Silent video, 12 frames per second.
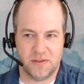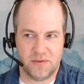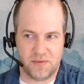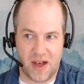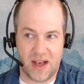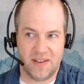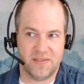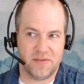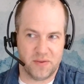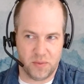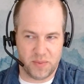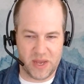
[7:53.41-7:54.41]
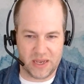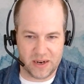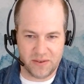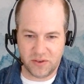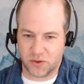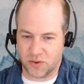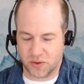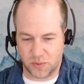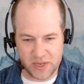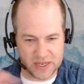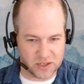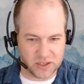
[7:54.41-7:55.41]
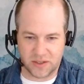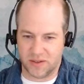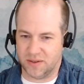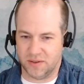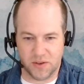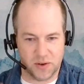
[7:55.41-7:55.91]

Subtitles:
5 back at Eversource, we actually,